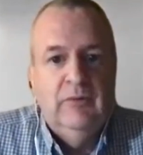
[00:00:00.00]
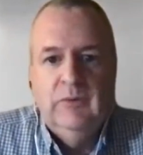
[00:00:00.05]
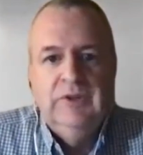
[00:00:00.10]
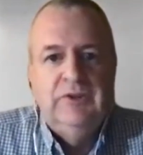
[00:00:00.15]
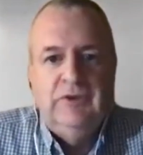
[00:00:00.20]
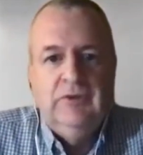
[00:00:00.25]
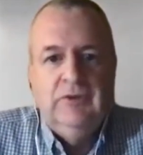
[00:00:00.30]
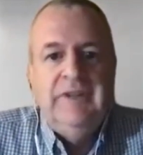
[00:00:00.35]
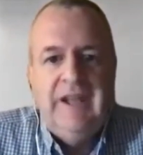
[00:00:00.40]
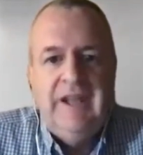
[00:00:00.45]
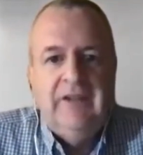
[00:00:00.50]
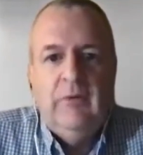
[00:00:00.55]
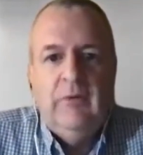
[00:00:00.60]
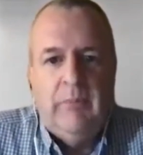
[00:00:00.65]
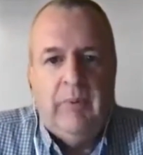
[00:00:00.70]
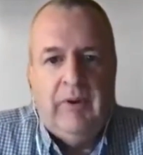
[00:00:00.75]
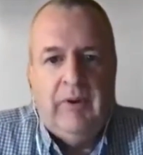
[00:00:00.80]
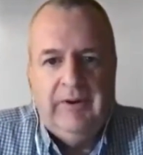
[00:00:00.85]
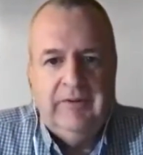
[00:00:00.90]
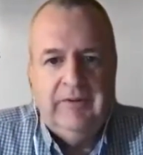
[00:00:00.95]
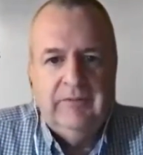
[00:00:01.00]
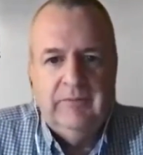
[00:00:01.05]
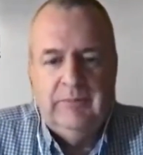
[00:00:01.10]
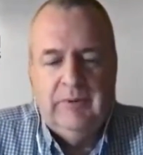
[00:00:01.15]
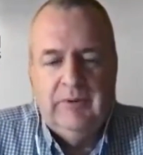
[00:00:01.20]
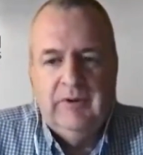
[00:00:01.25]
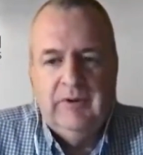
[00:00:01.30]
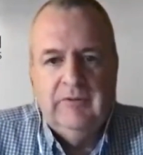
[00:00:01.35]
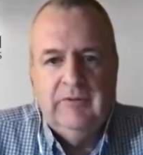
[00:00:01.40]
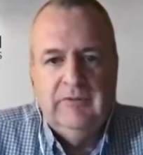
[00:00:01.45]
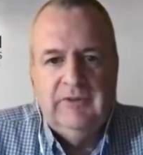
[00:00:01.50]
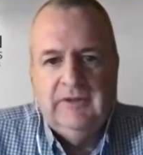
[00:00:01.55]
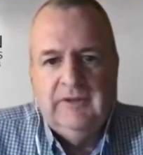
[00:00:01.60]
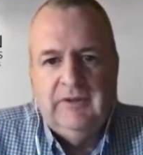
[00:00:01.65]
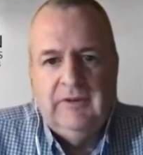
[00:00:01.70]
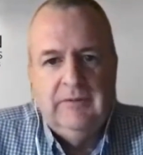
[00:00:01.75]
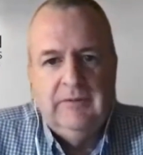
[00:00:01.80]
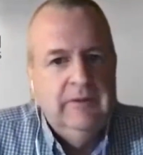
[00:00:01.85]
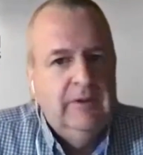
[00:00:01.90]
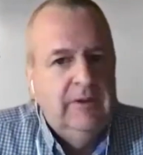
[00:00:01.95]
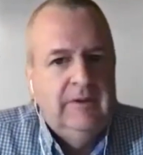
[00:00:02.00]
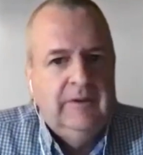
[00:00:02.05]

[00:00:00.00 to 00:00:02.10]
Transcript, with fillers: with your nanoparticle particle of silicon.